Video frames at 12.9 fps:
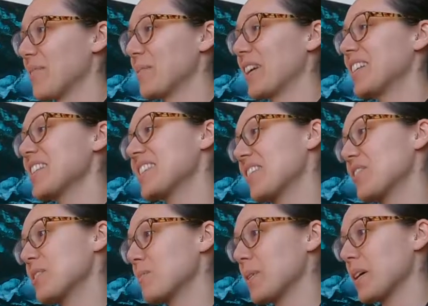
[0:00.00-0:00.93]
I might just
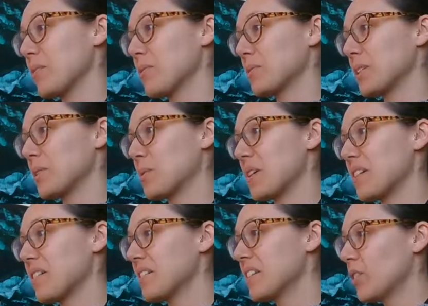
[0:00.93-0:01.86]
have to buy only
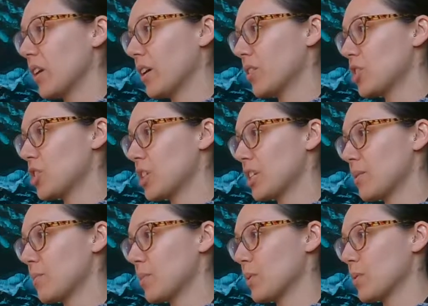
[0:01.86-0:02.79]
quail. Ground
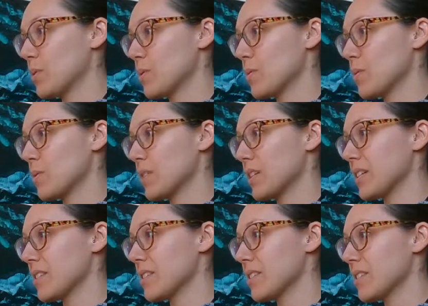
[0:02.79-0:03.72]
chicken bones,
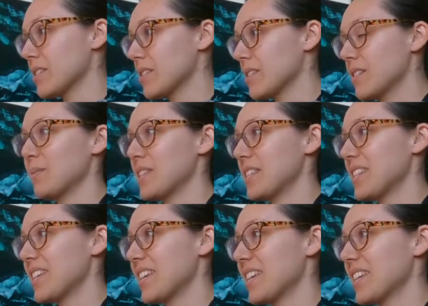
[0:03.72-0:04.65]
organs. Let me
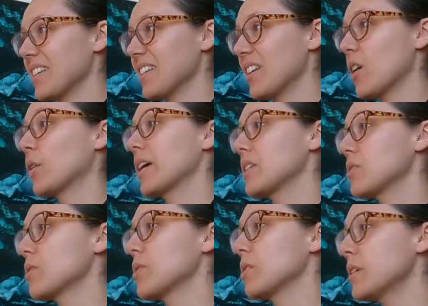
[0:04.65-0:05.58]
see. Okay,
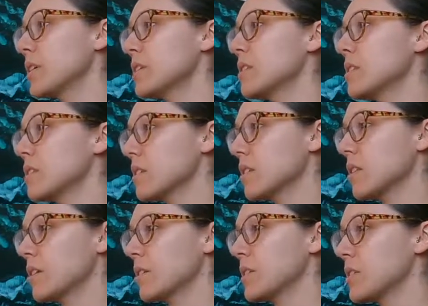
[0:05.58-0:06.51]
so there is
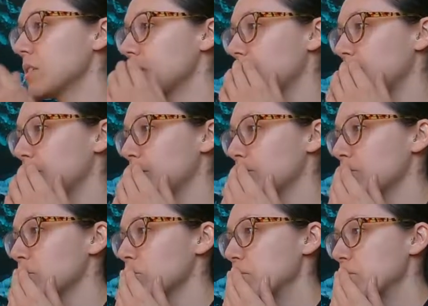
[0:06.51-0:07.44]

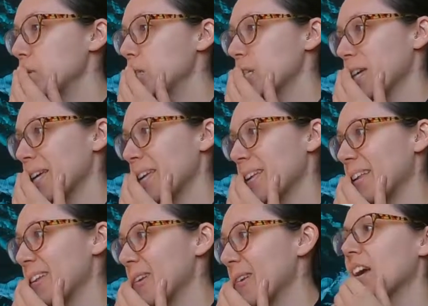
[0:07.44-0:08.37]
some
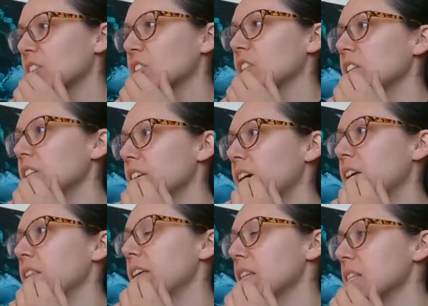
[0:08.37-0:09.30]
chicken. Actually,
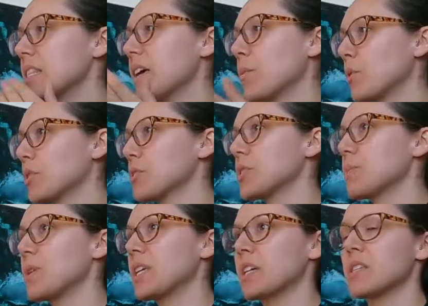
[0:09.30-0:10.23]
yeah, that works
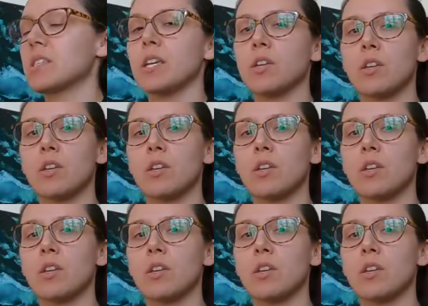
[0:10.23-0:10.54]
because